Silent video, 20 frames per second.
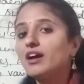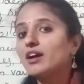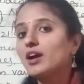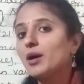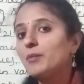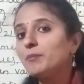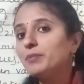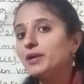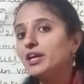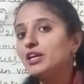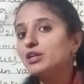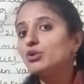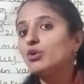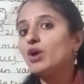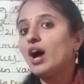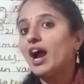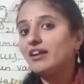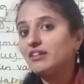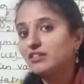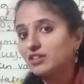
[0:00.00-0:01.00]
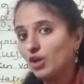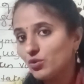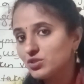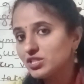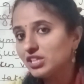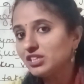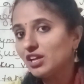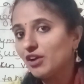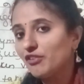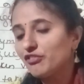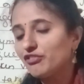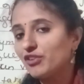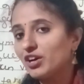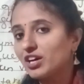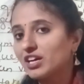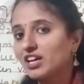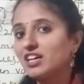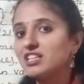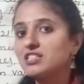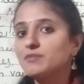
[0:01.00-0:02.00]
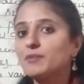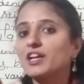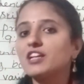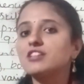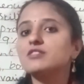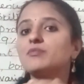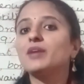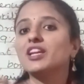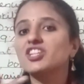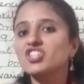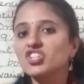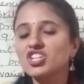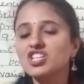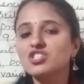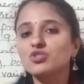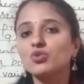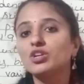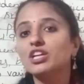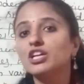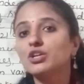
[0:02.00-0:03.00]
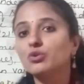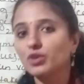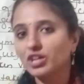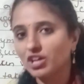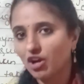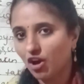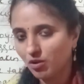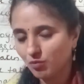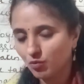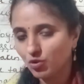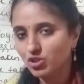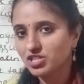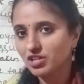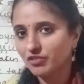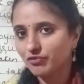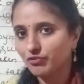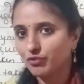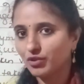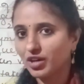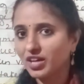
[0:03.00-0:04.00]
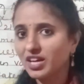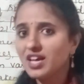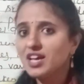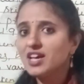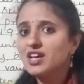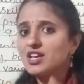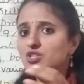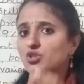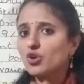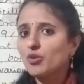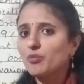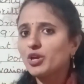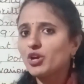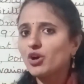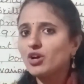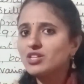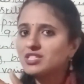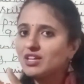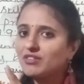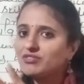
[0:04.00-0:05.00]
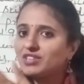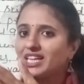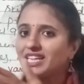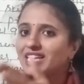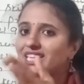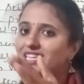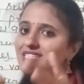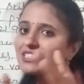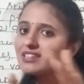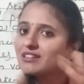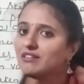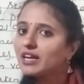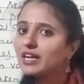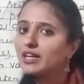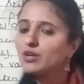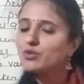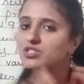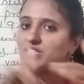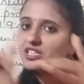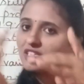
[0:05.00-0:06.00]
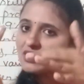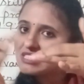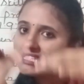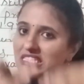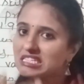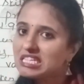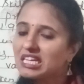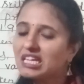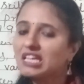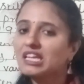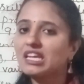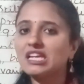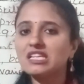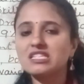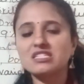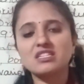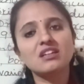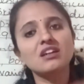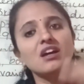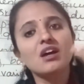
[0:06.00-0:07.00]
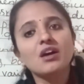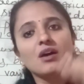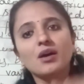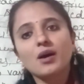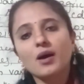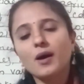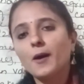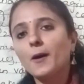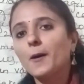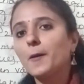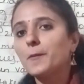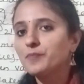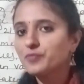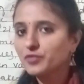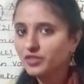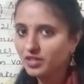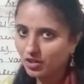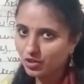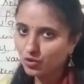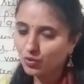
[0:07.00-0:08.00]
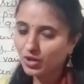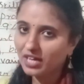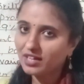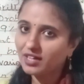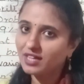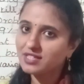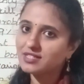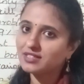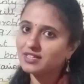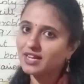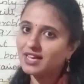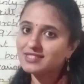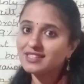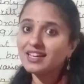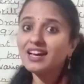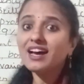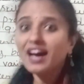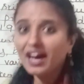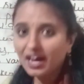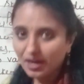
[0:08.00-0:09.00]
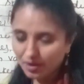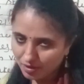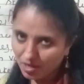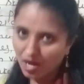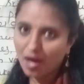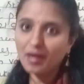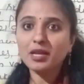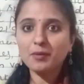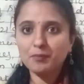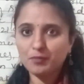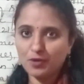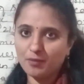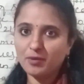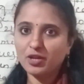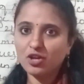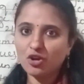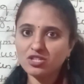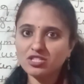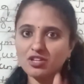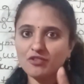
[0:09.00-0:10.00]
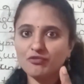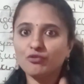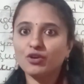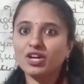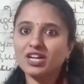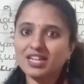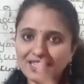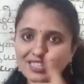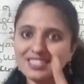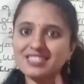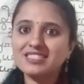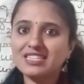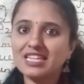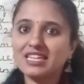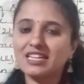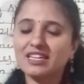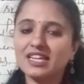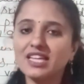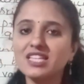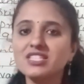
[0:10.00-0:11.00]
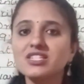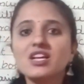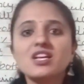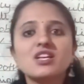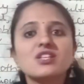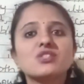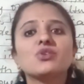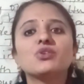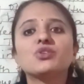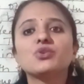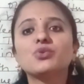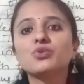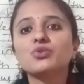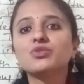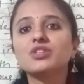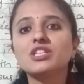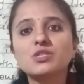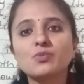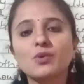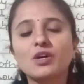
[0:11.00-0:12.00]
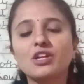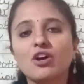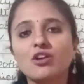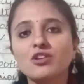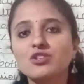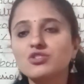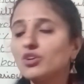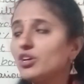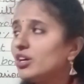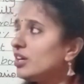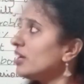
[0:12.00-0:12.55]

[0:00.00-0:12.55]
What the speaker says: compared to thousands of workers, because machine is only doing almost of work, so because of that it is reduced, it is decreased. You can consider as a unemployment because of workers decrease. So due to this one also,